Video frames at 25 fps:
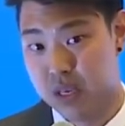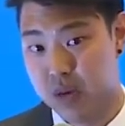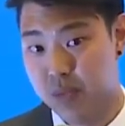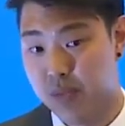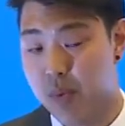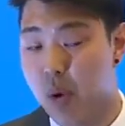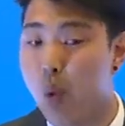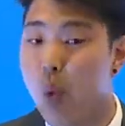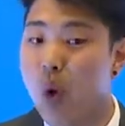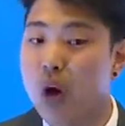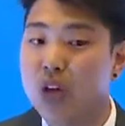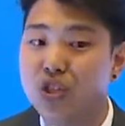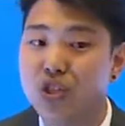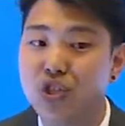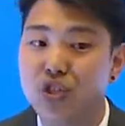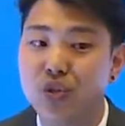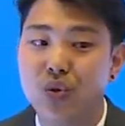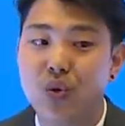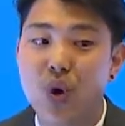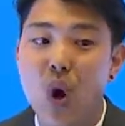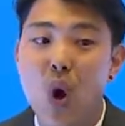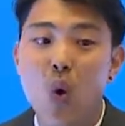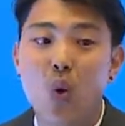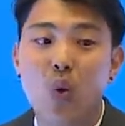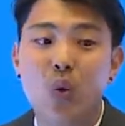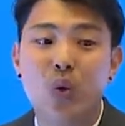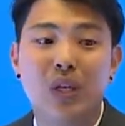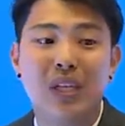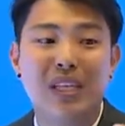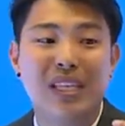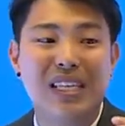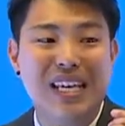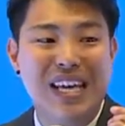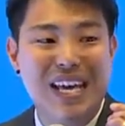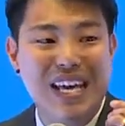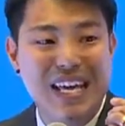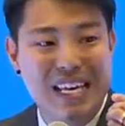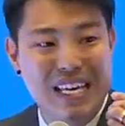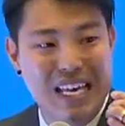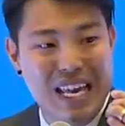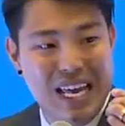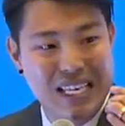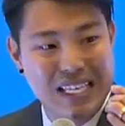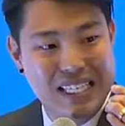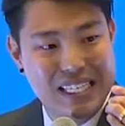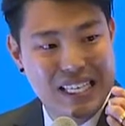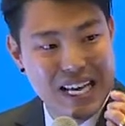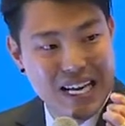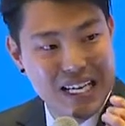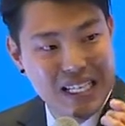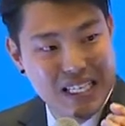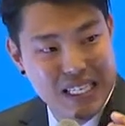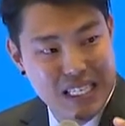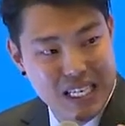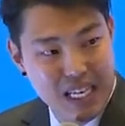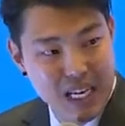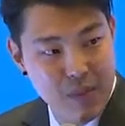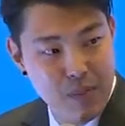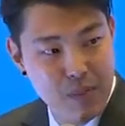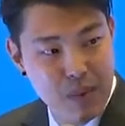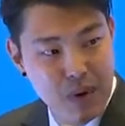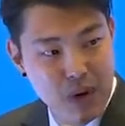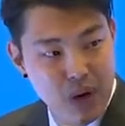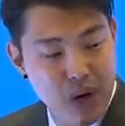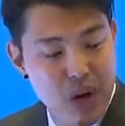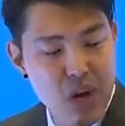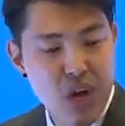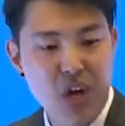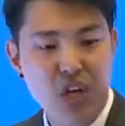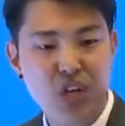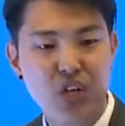But once you go in and dig deeper,